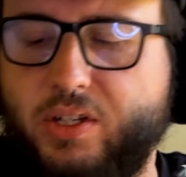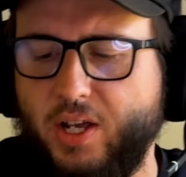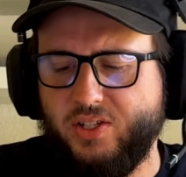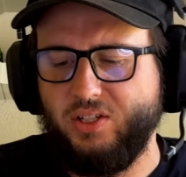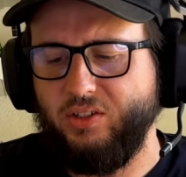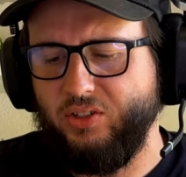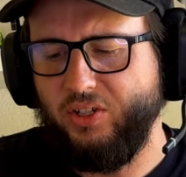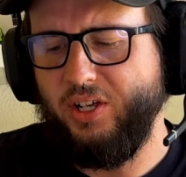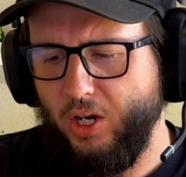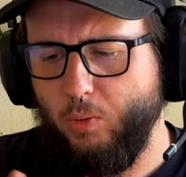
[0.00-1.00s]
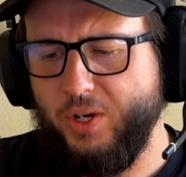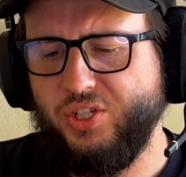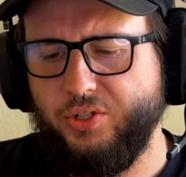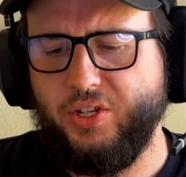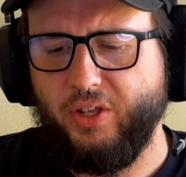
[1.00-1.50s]
doesn't look
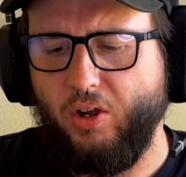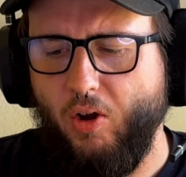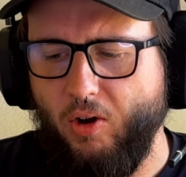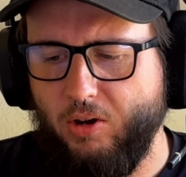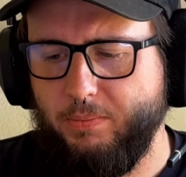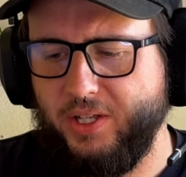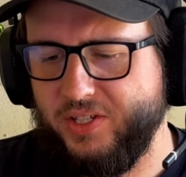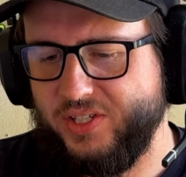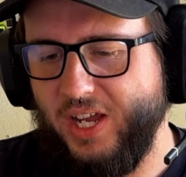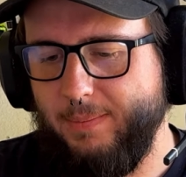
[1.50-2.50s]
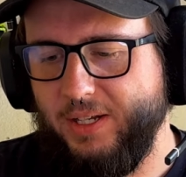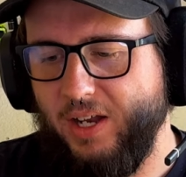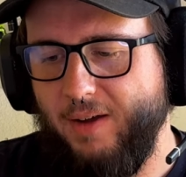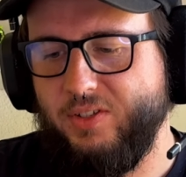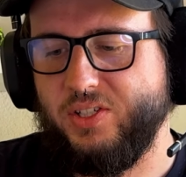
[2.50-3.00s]
original to the car, because, I mean,
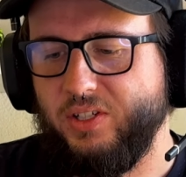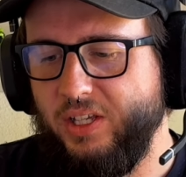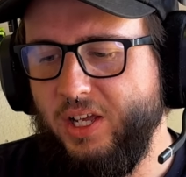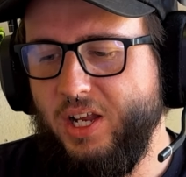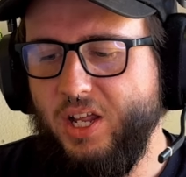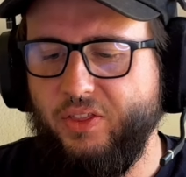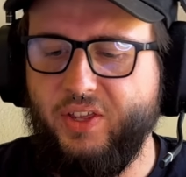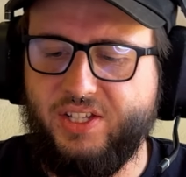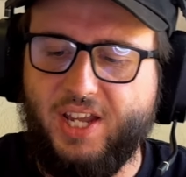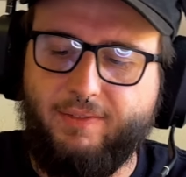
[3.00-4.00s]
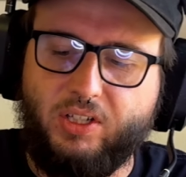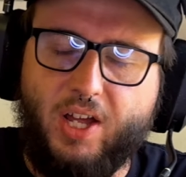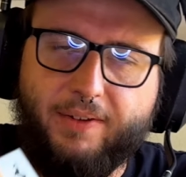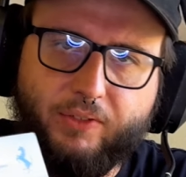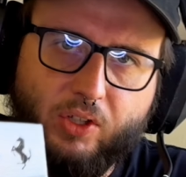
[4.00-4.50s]
obviously, these have a
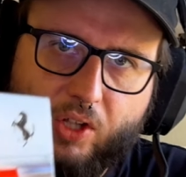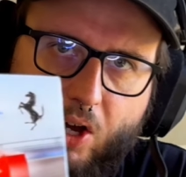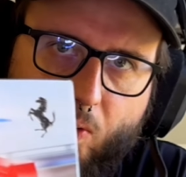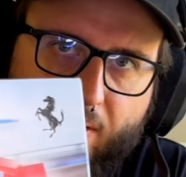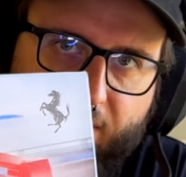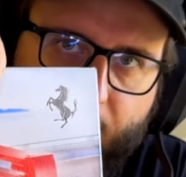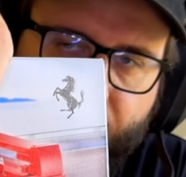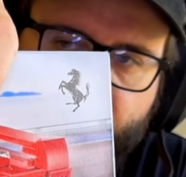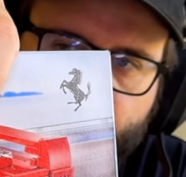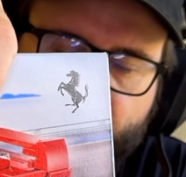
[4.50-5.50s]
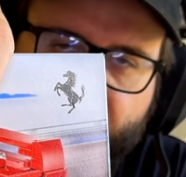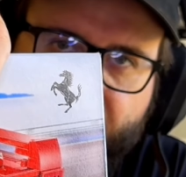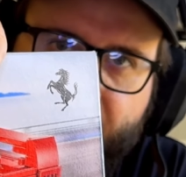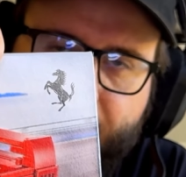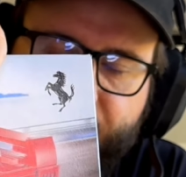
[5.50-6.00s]
lot of glow on them if you look.
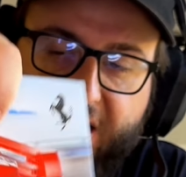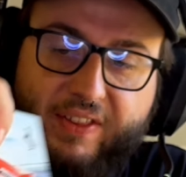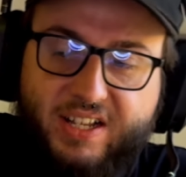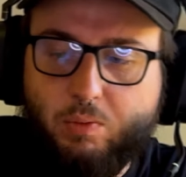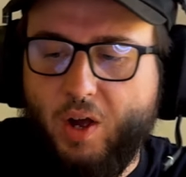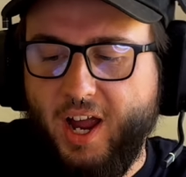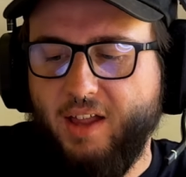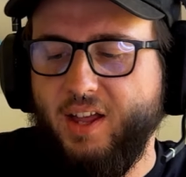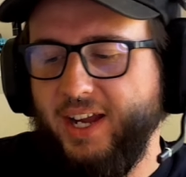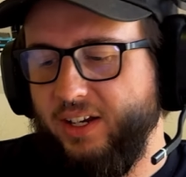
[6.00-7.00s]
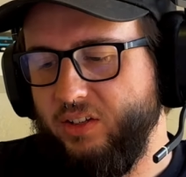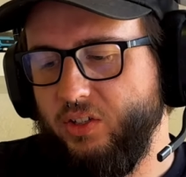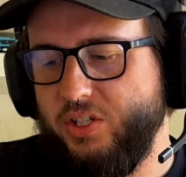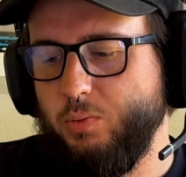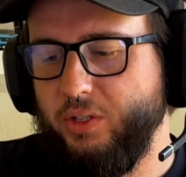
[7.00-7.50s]
And that's why I like it. It
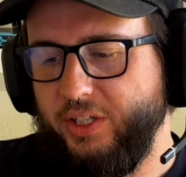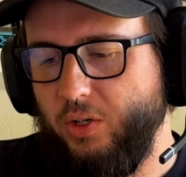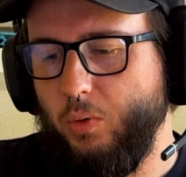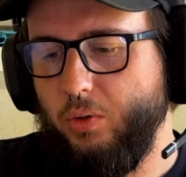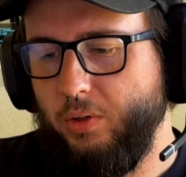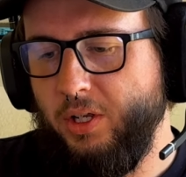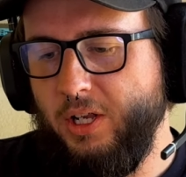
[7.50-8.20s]
looks really cool